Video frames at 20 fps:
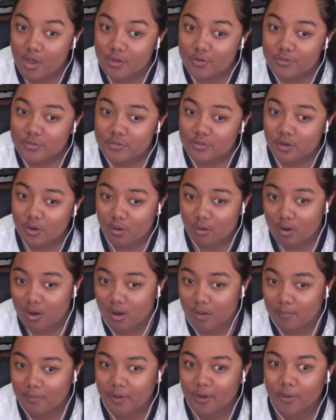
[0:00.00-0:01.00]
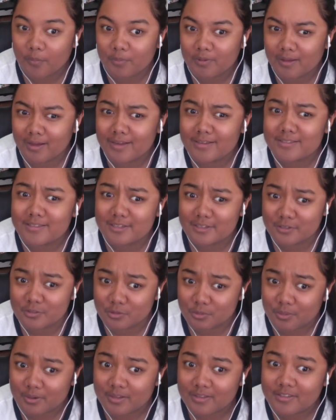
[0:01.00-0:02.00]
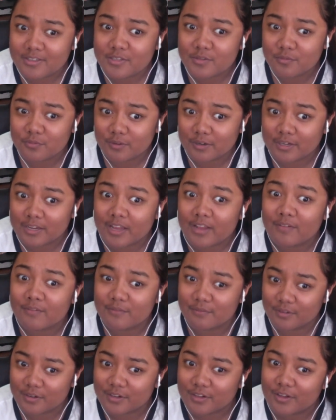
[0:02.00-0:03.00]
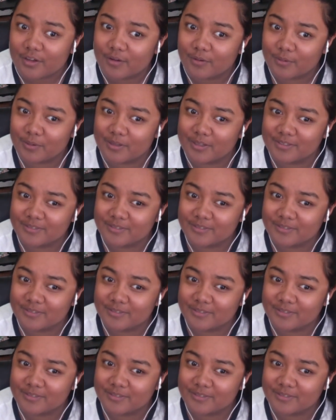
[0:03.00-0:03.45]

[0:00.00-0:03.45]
So um, I hope you guys enjoy this freaking video.